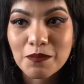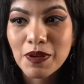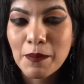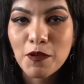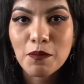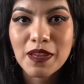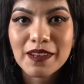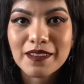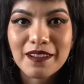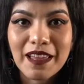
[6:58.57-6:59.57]

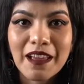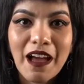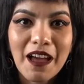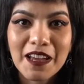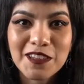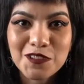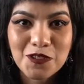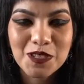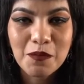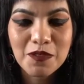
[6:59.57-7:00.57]
peppermint like eyes
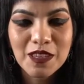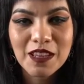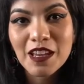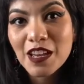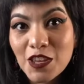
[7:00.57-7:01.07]
or something,